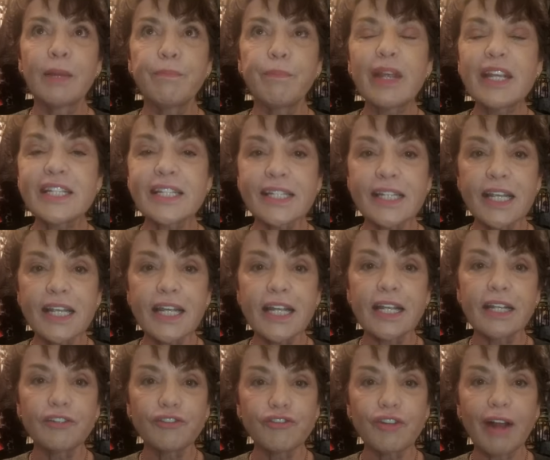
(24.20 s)

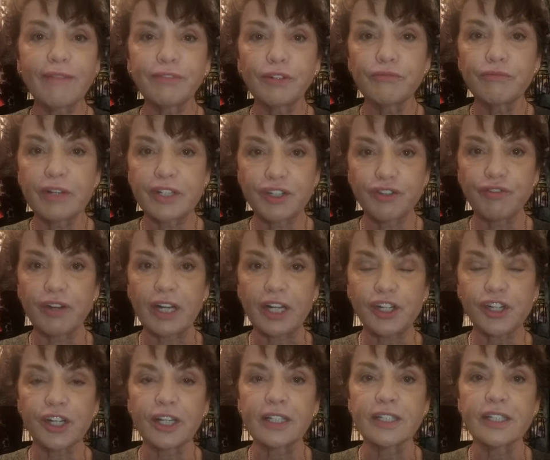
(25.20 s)
BC travel
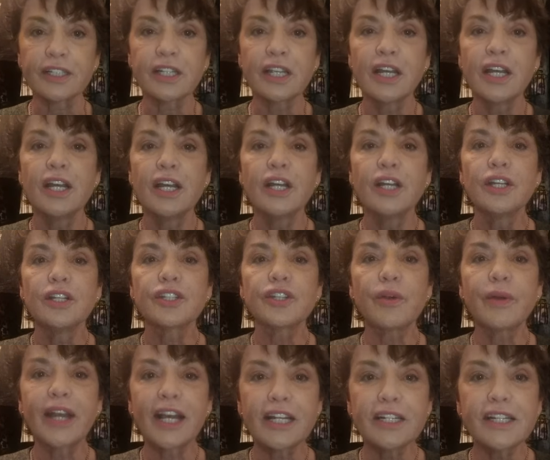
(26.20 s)
restrictions.
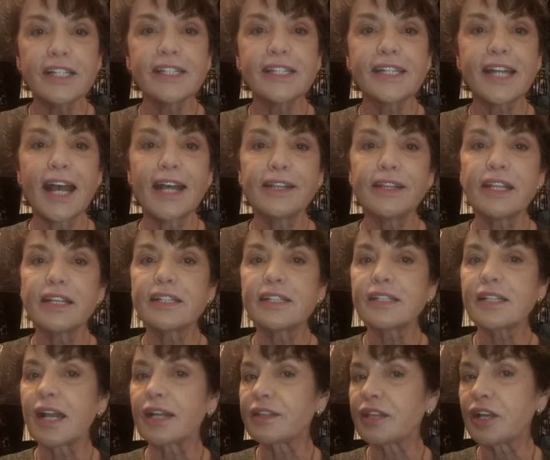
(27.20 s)
So I understand
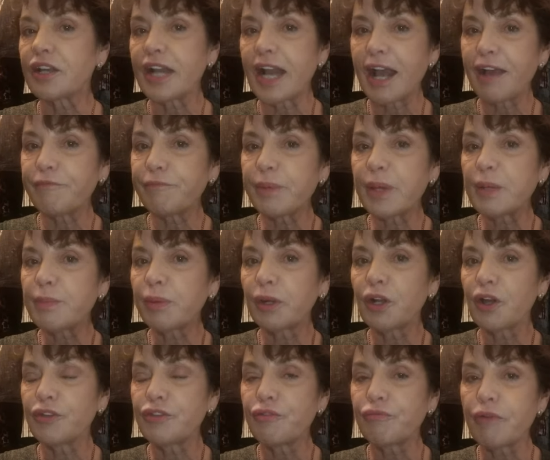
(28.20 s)
this, like they're going to have
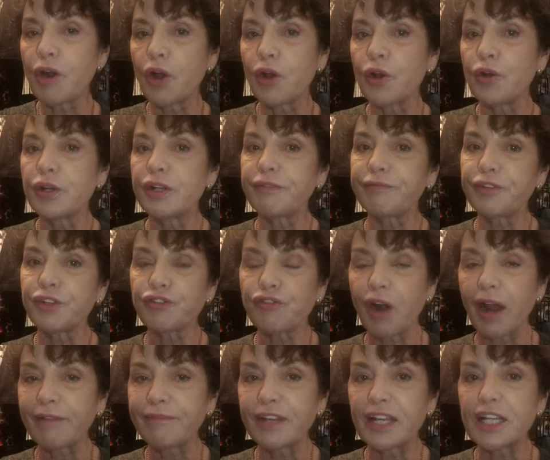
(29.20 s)
people on the road if you're
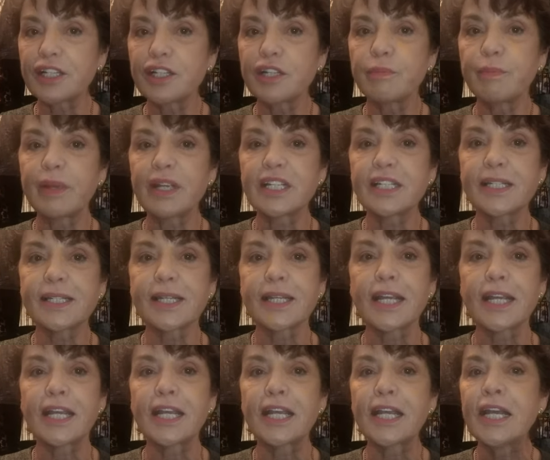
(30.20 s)
driving into
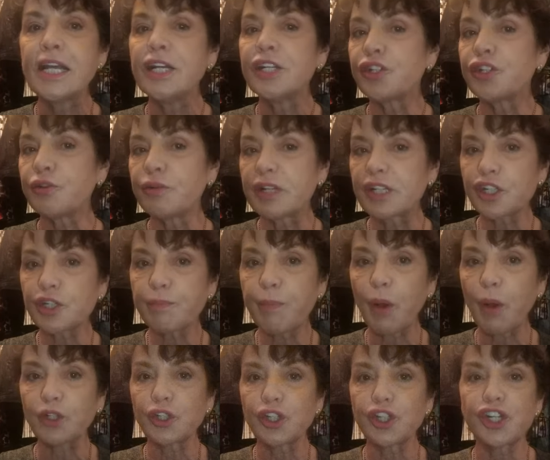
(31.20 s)
BC doing
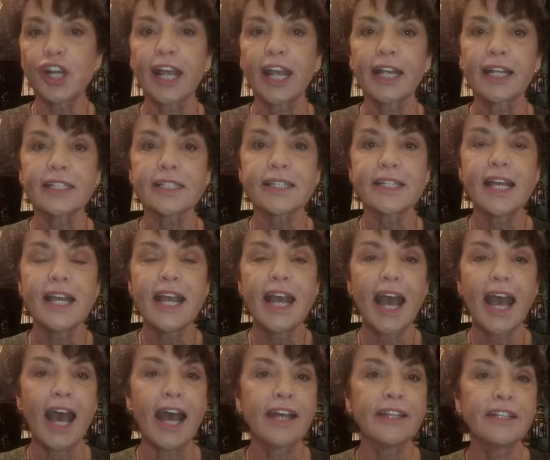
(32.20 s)
spot checks,
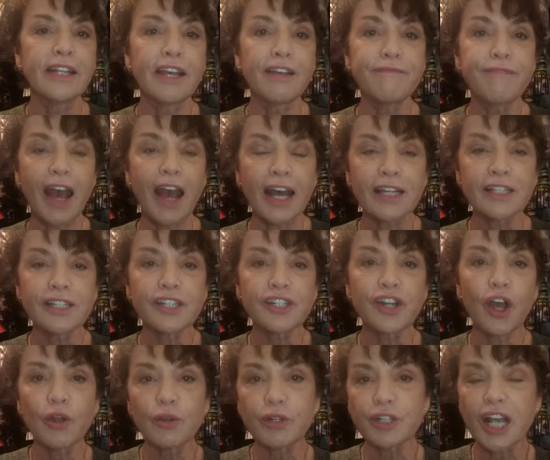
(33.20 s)
and they've
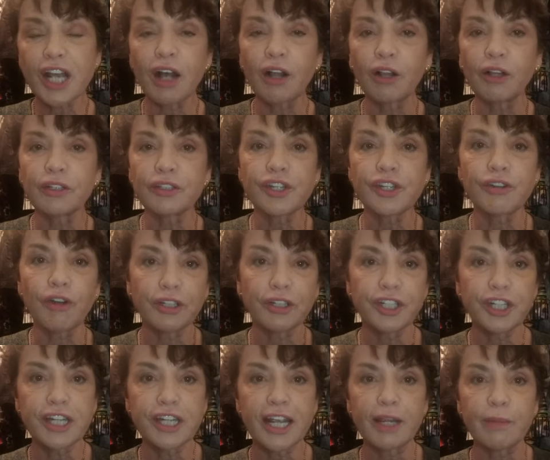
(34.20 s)
asked hotels not
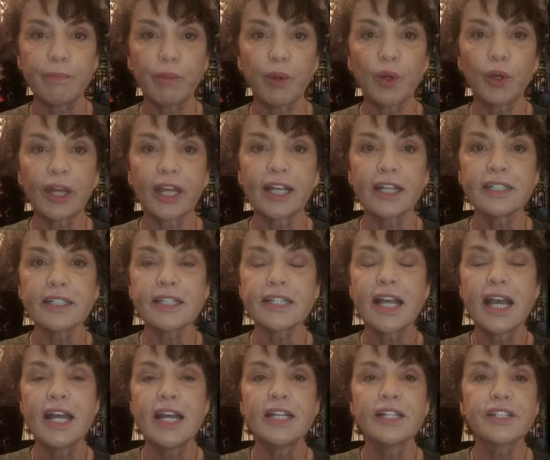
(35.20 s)
to take bookings.
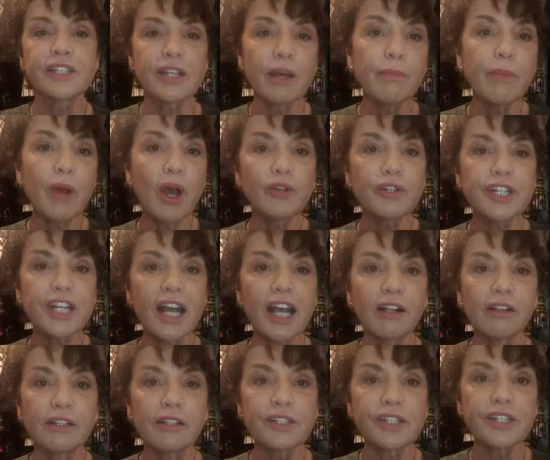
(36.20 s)
Some
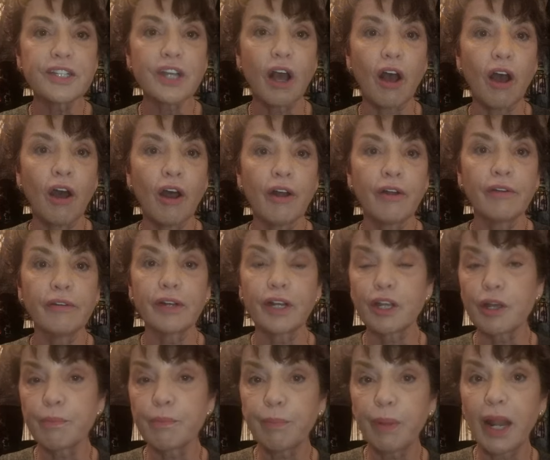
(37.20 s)
hotels are
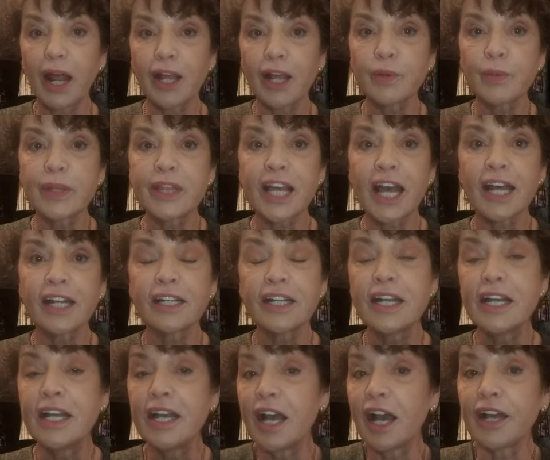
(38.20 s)
complying with that,
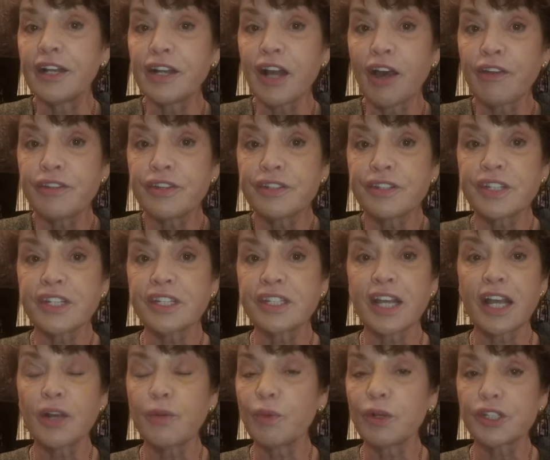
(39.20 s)
and others are
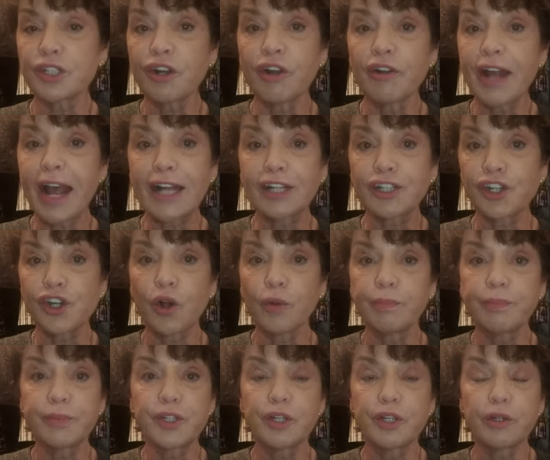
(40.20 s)
saying, well, it's not our
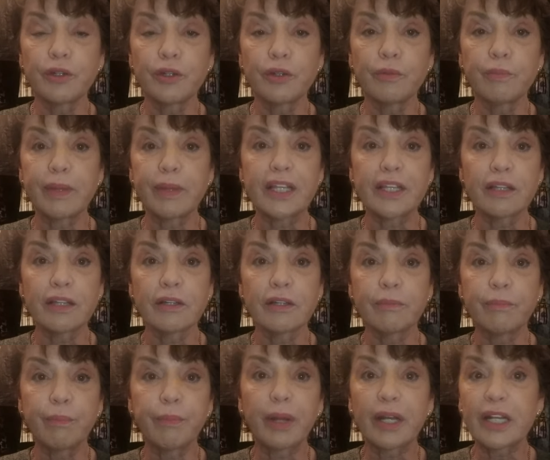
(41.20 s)
job to be
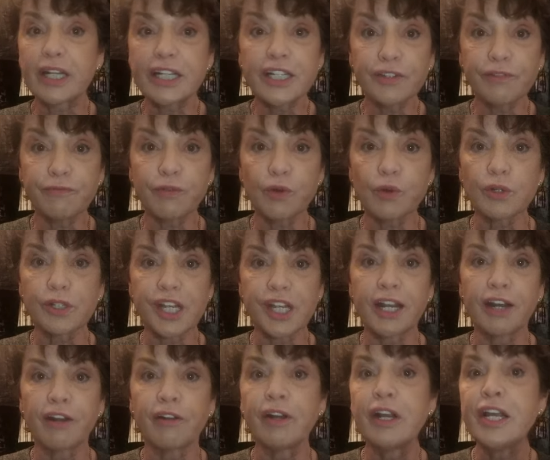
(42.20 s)
the police force
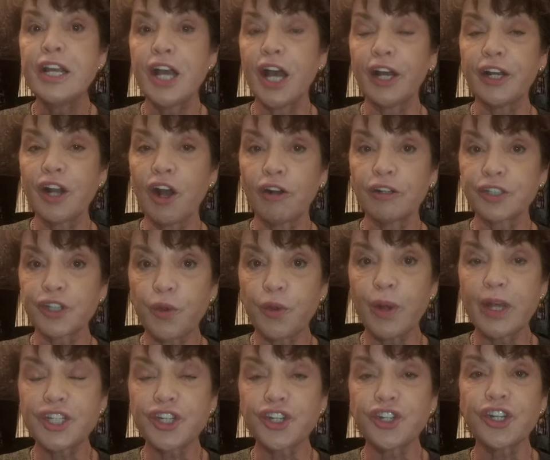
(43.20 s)
here and ask
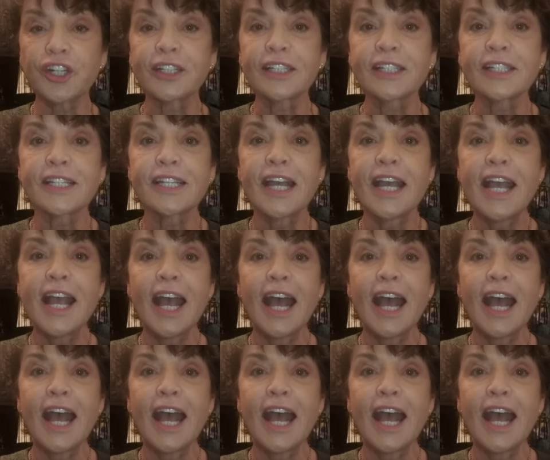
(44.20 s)
questions.